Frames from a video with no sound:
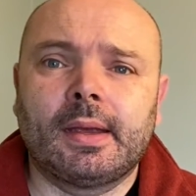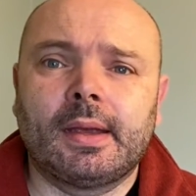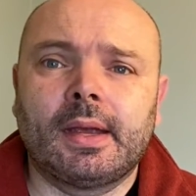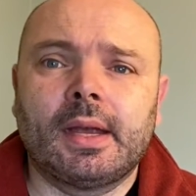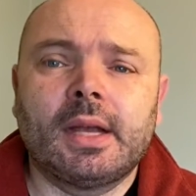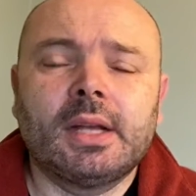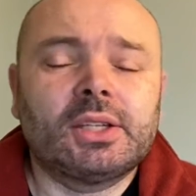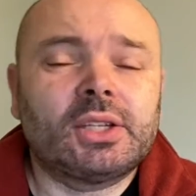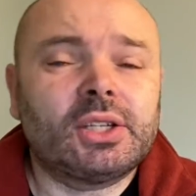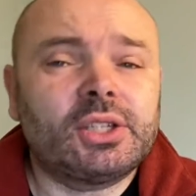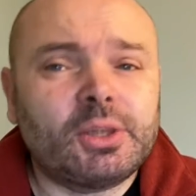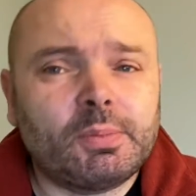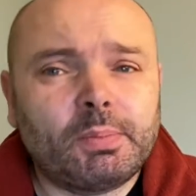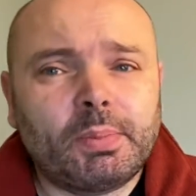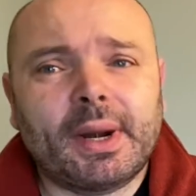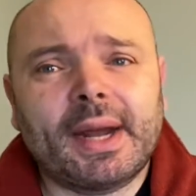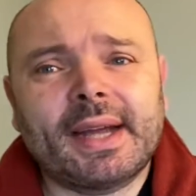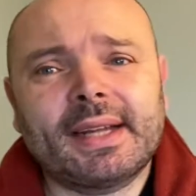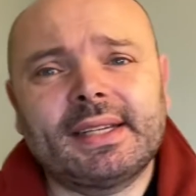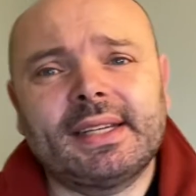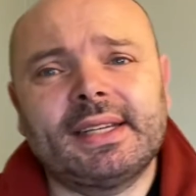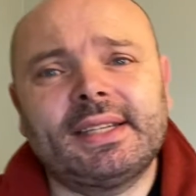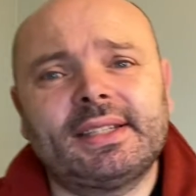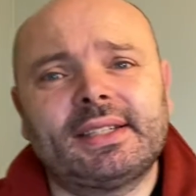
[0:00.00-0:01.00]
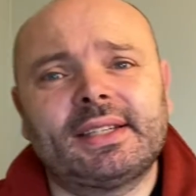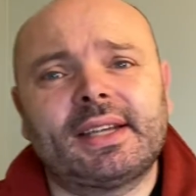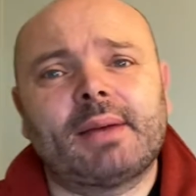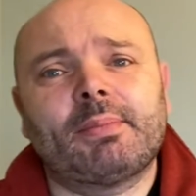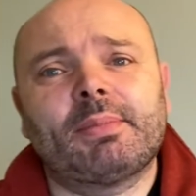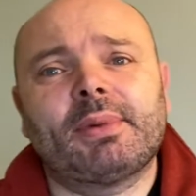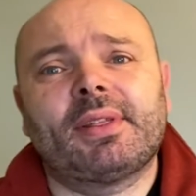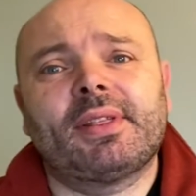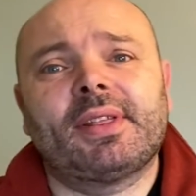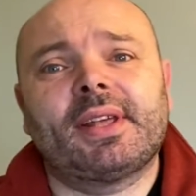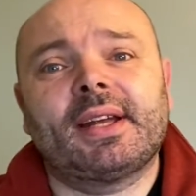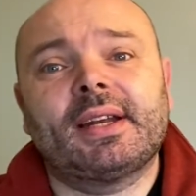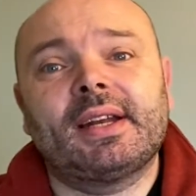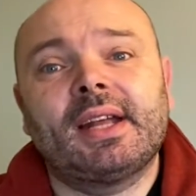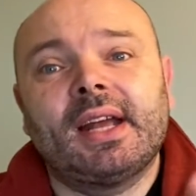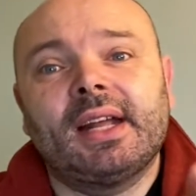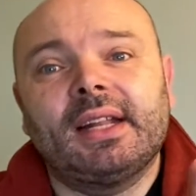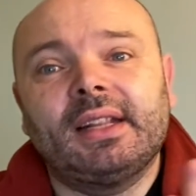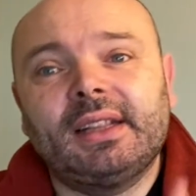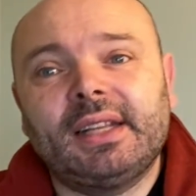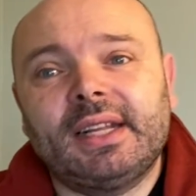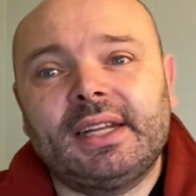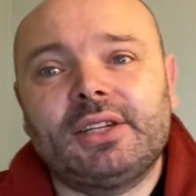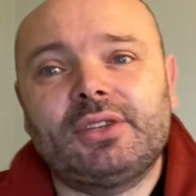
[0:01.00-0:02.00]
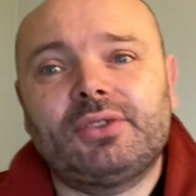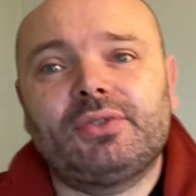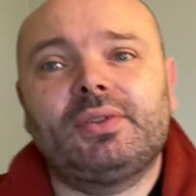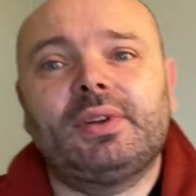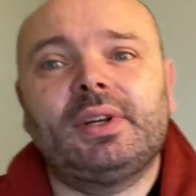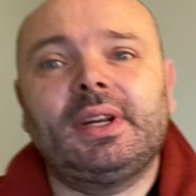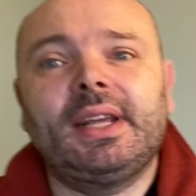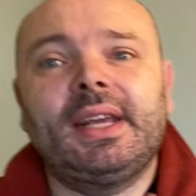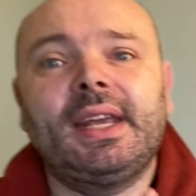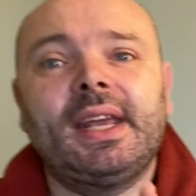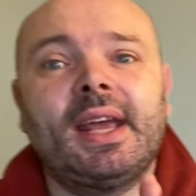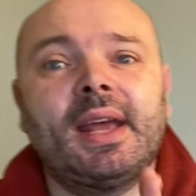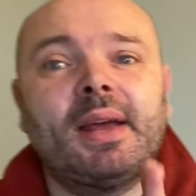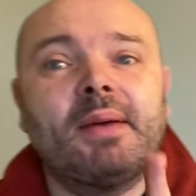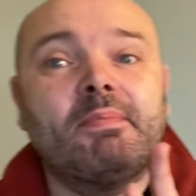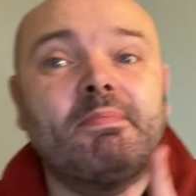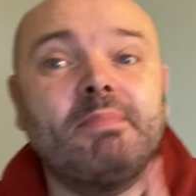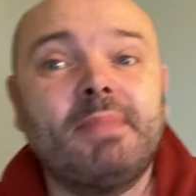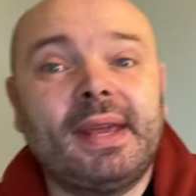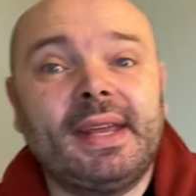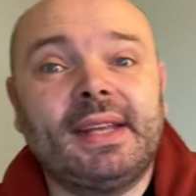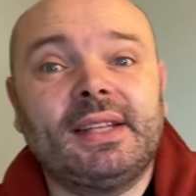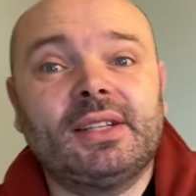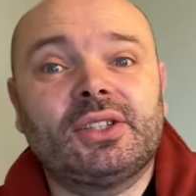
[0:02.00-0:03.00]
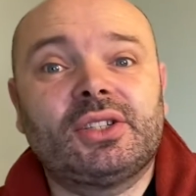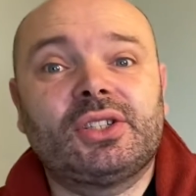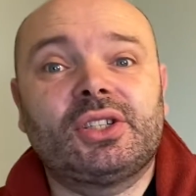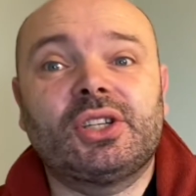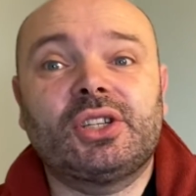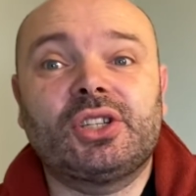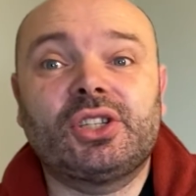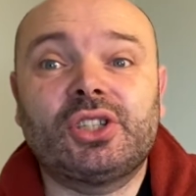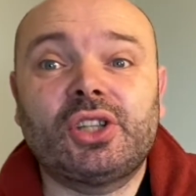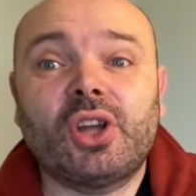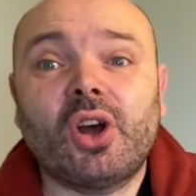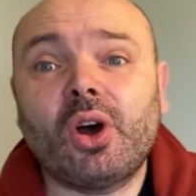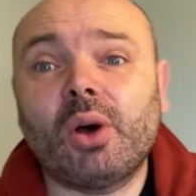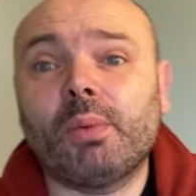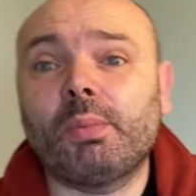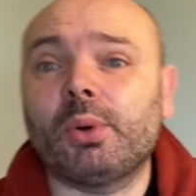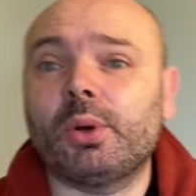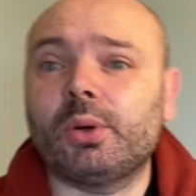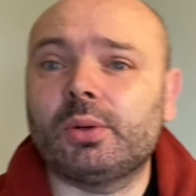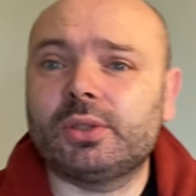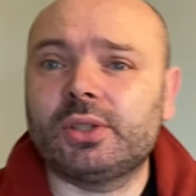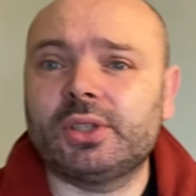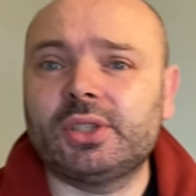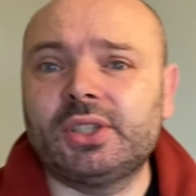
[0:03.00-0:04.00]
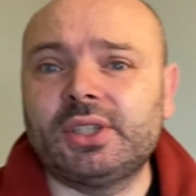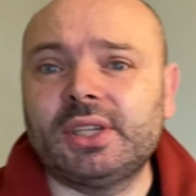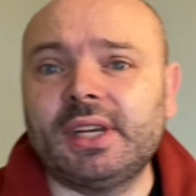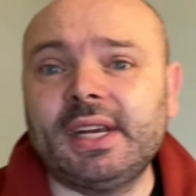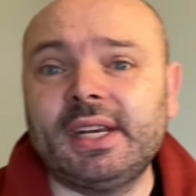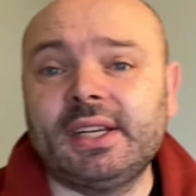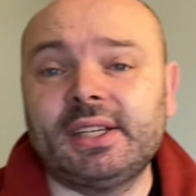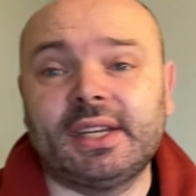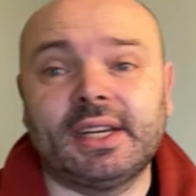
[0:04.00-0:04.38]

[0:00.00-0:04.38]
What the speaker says: So to practice Sabbath then literally means to stop or to cease.